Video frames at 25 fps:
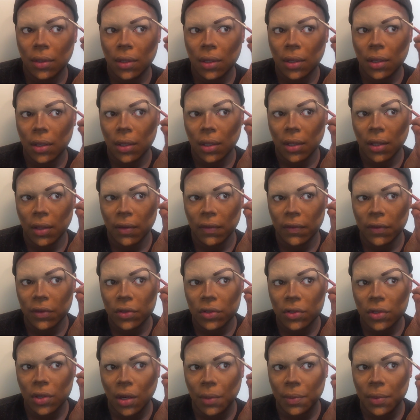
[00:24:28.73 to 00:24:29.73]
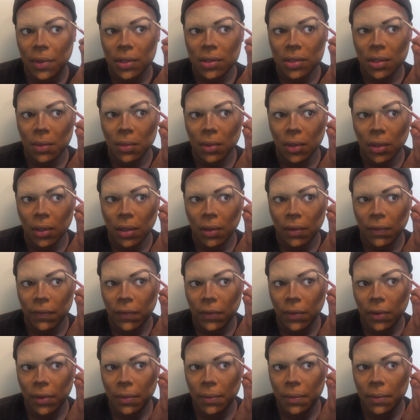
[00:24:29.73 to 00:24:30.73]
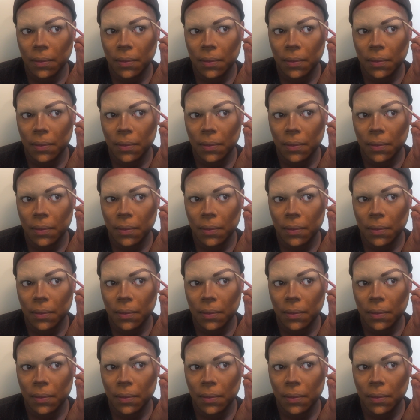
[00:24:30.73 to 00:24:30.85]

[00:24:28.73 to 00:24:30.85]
I can have the sharpness I'm looking for.